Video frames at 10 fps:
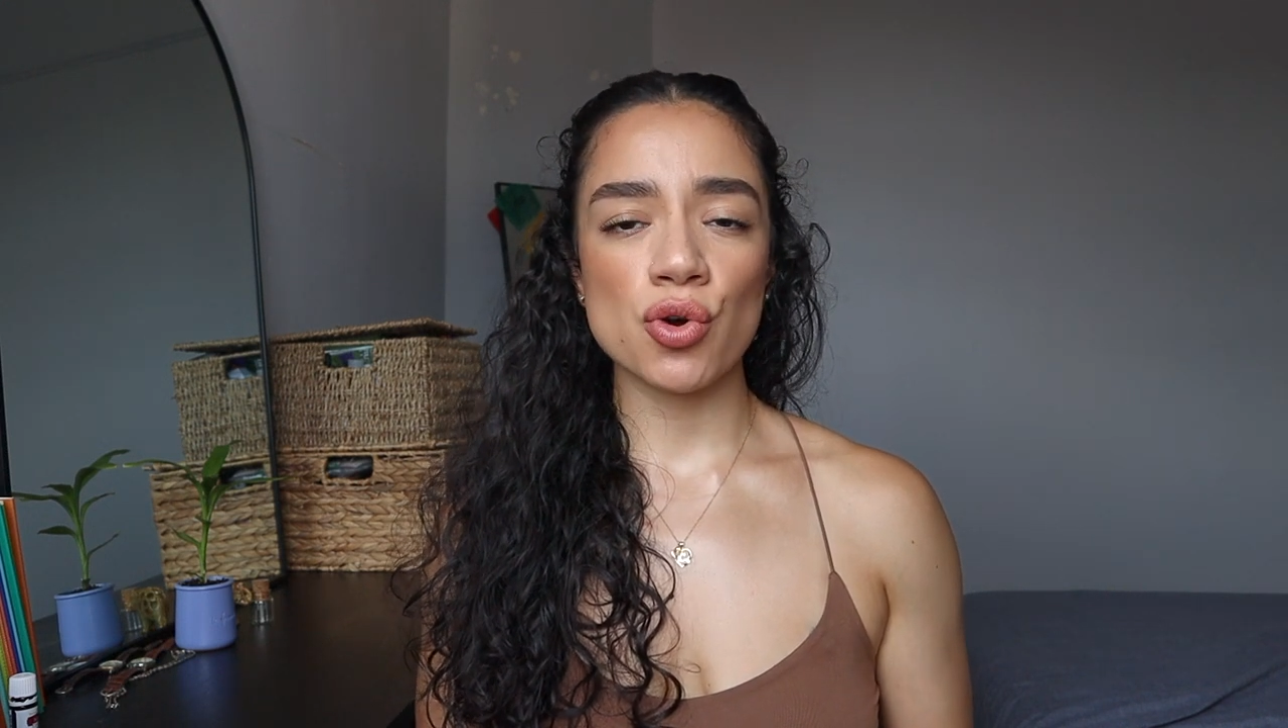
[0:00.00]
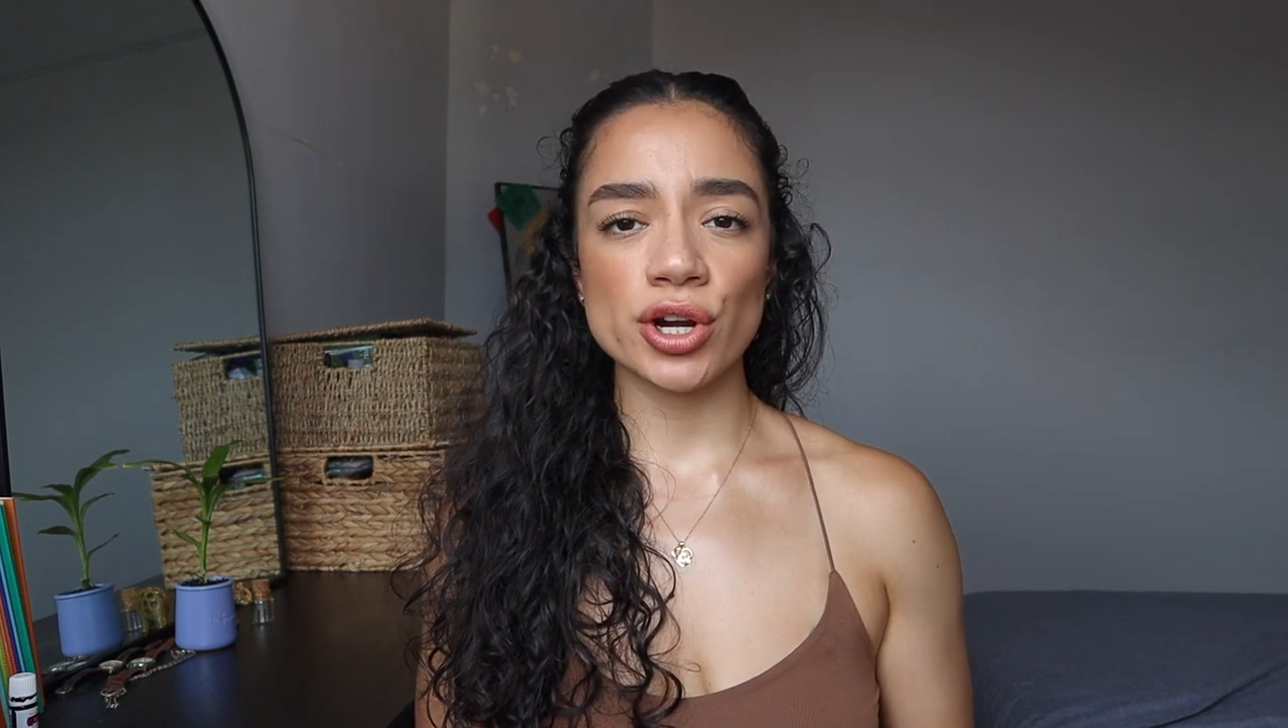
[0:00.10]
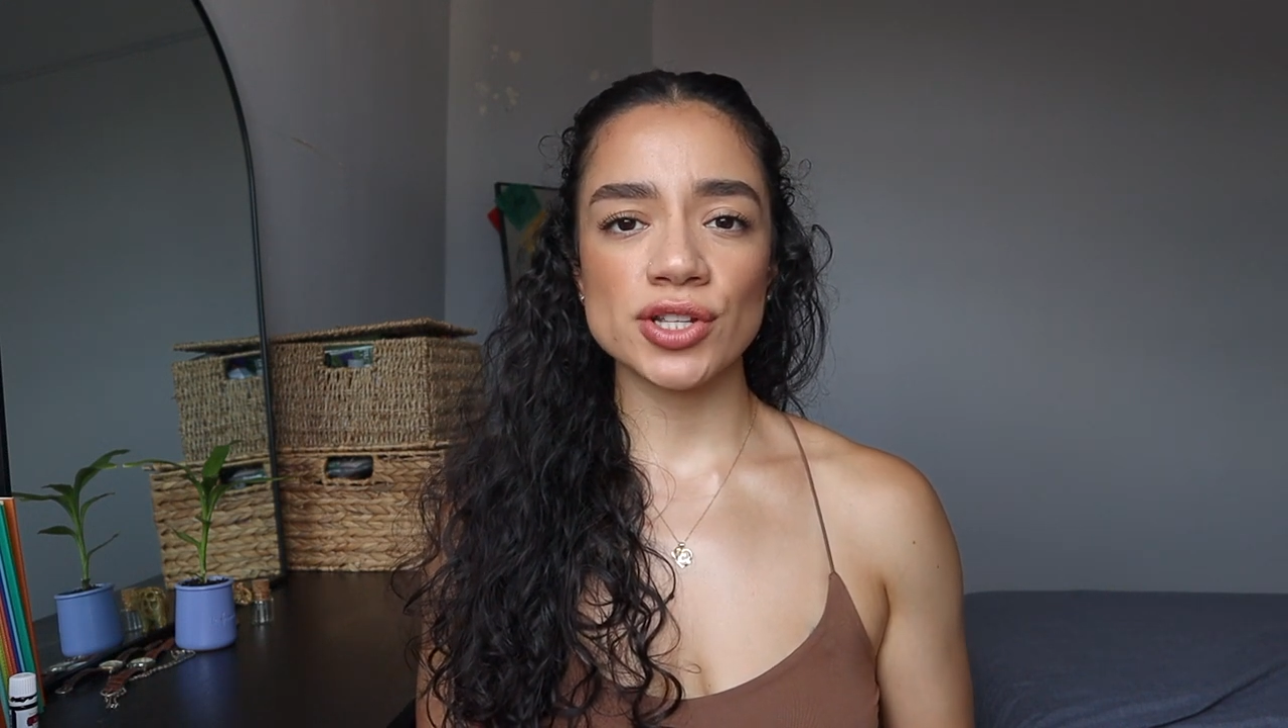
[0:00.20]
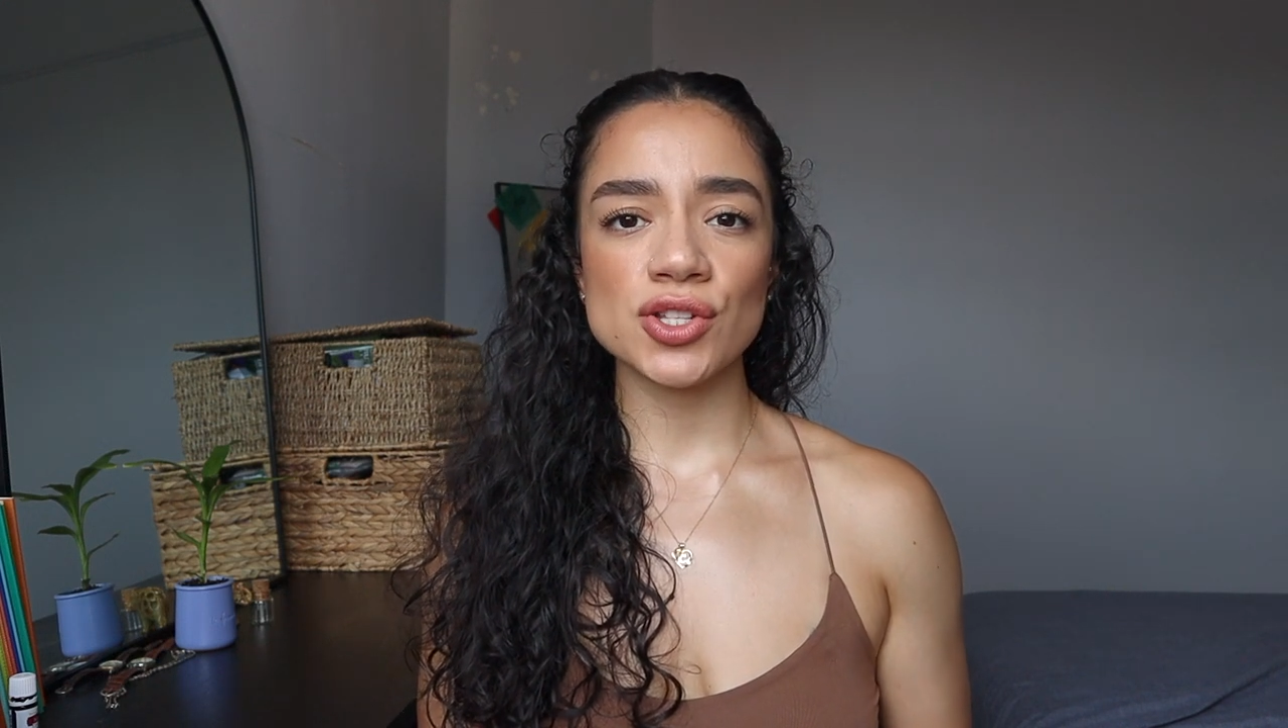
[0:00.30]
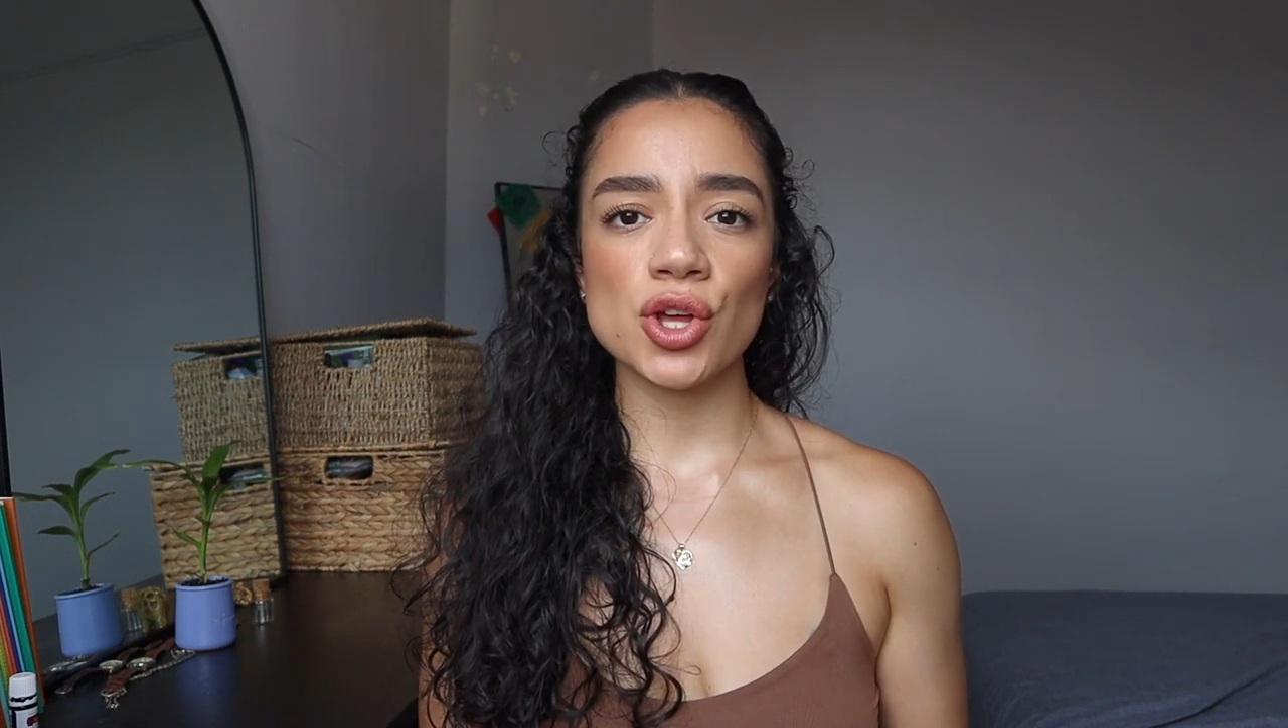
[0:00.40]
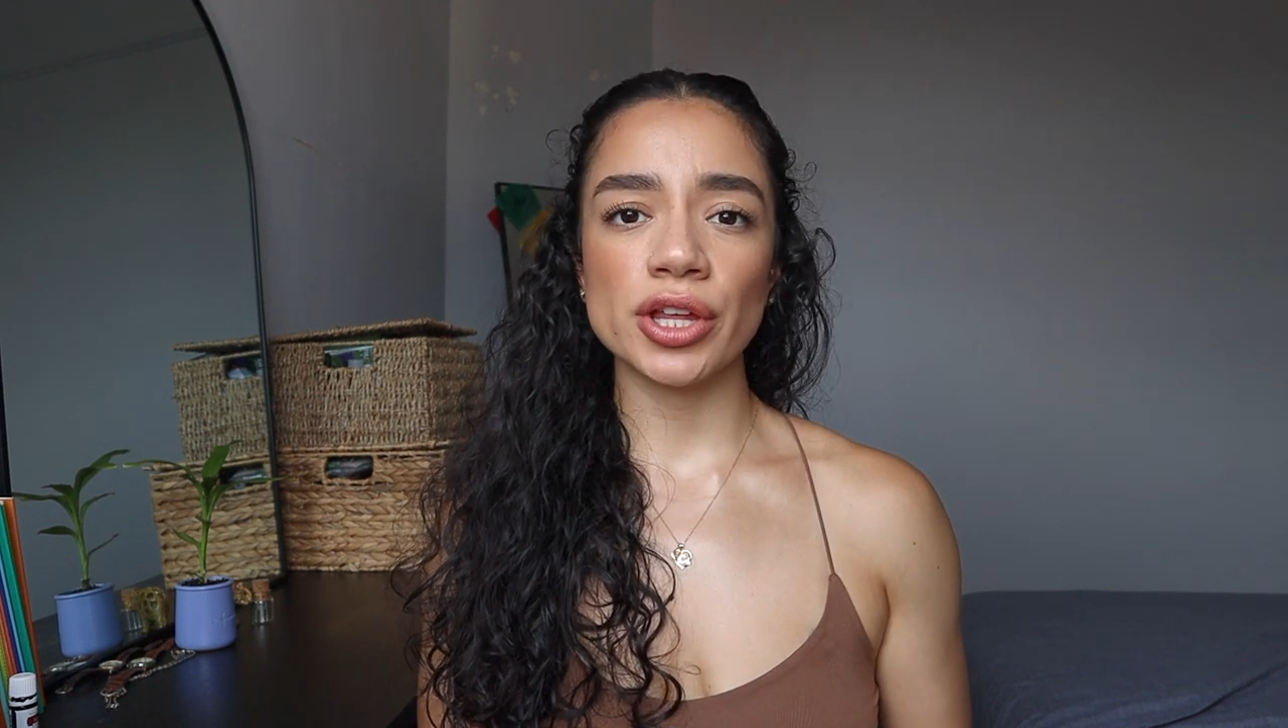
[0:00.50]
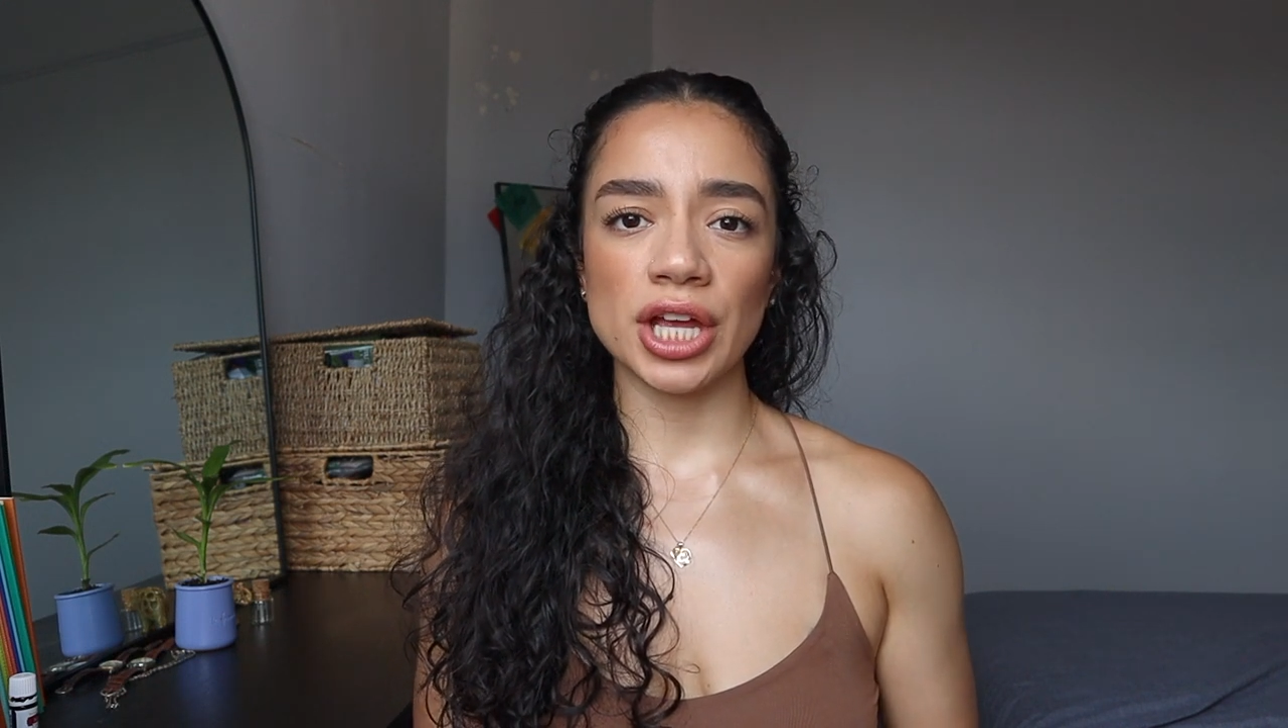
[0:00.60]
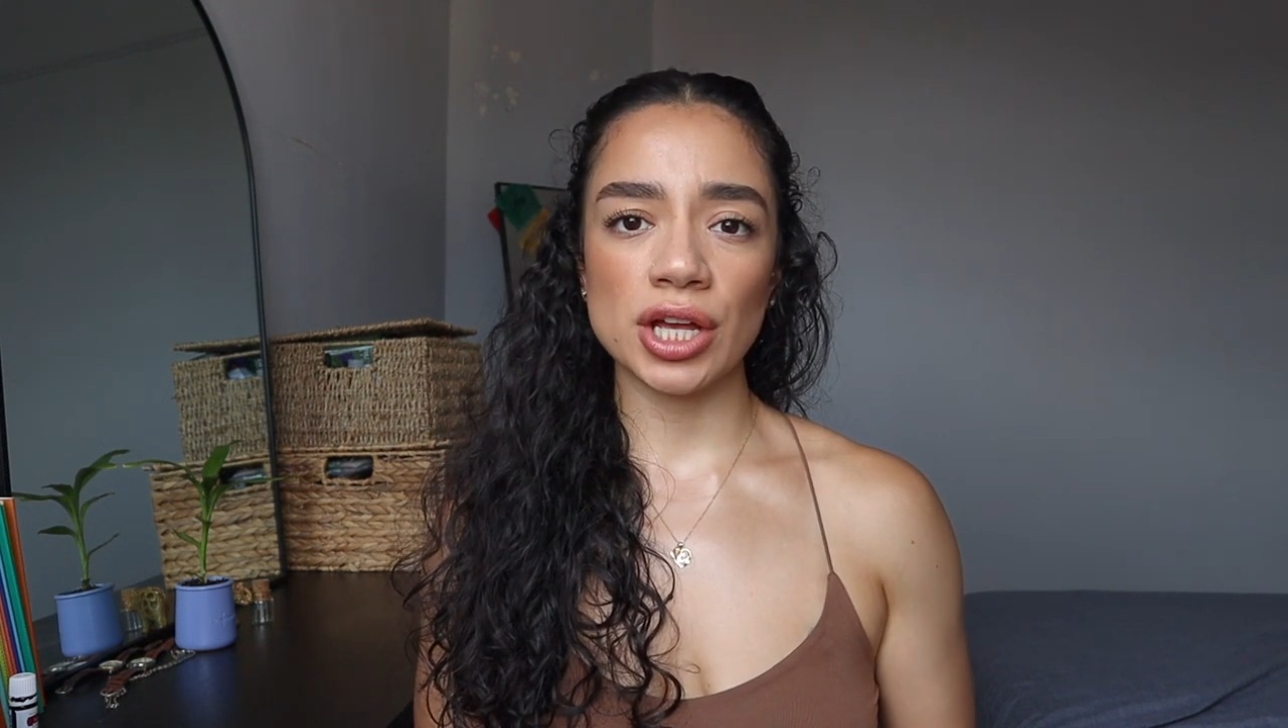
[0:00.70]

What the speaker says: cortisol